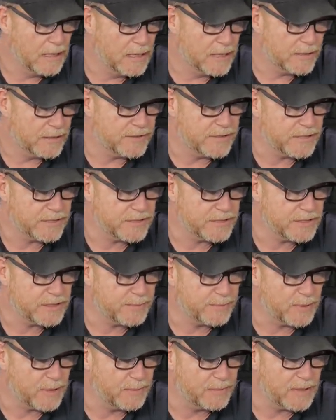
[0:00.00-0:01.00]
The Justice
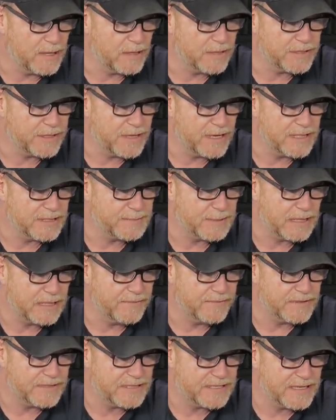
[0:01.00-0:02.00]
Department also has been
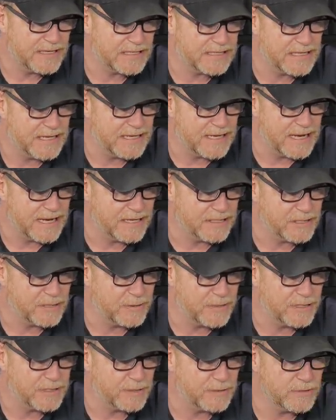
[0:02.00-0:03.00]
given 60 days
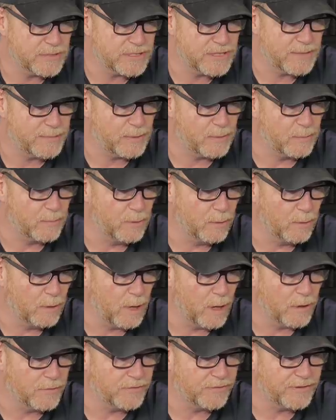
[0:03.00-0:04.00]
to issue separate
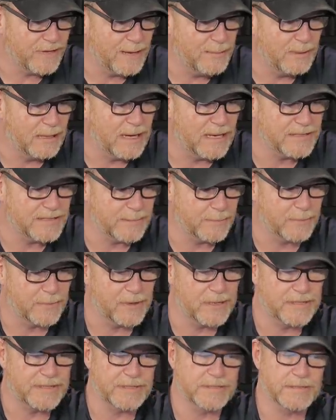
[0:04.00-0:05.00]
rule on stabilizing
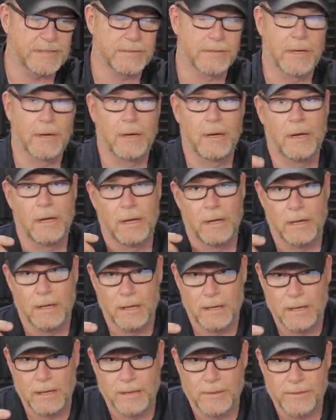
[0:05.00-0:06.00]
braces.
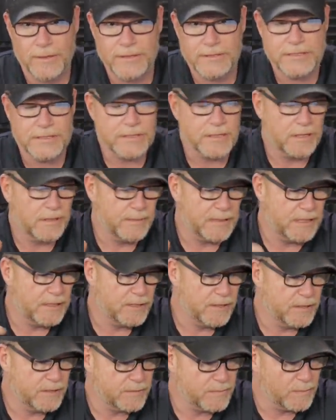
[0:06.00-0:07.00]
This is going to be a
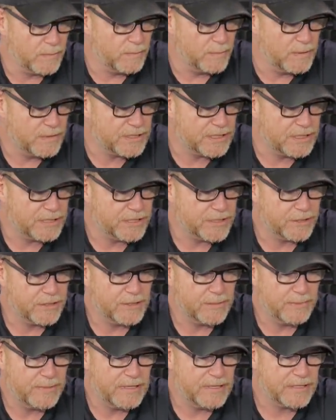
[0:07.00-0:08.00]
huge one, which can
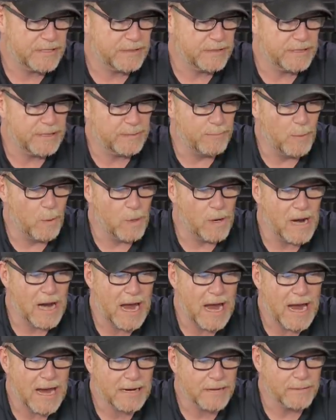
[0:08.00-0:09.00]
turn a pistol into a more
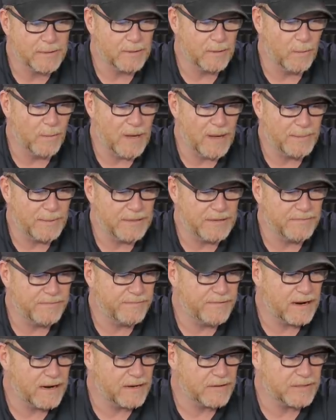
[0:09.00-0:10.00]
accurate weapon that
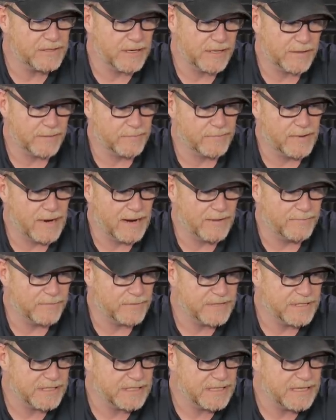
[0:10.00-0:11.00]
fires like a
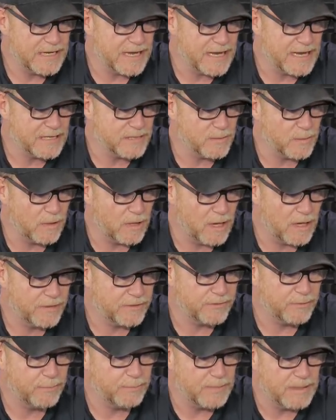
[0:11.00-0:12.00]
rifle. 60 days will
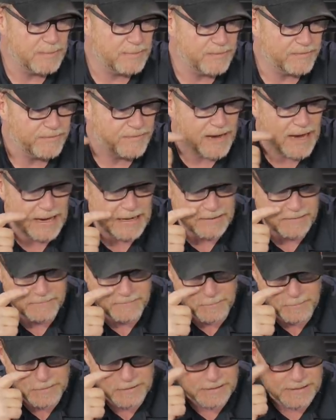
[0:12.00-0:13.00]
also be provided
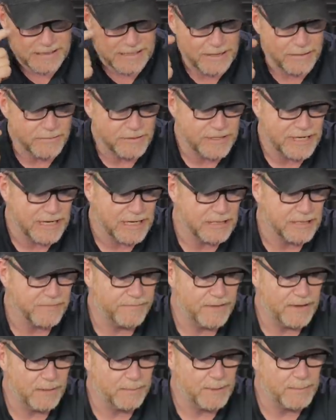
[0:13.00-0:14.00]
for the DOJ to
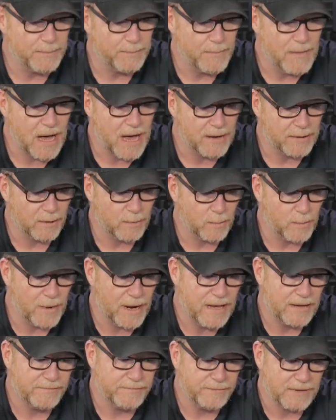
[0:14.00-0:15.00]
develop a model
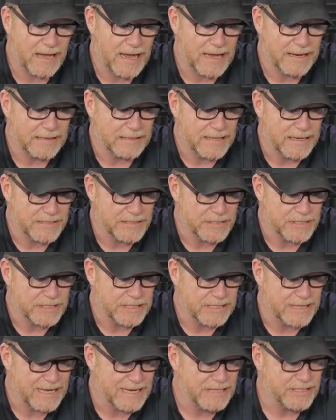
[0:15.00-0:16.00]
red flag
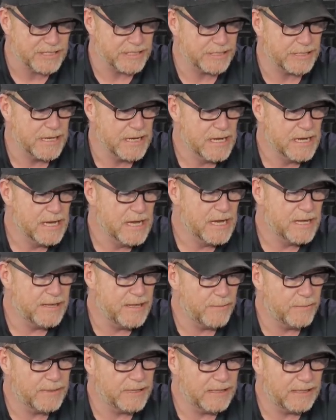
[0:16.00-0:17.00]
legislation
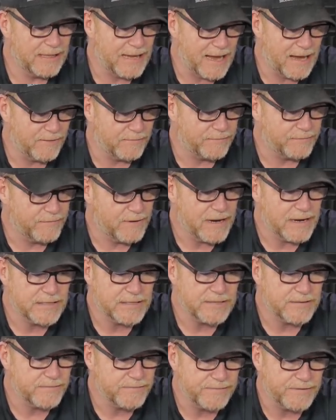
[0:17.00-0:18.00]
that would allow
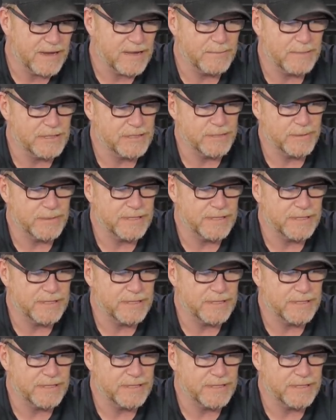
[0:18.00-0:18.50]
friends and families to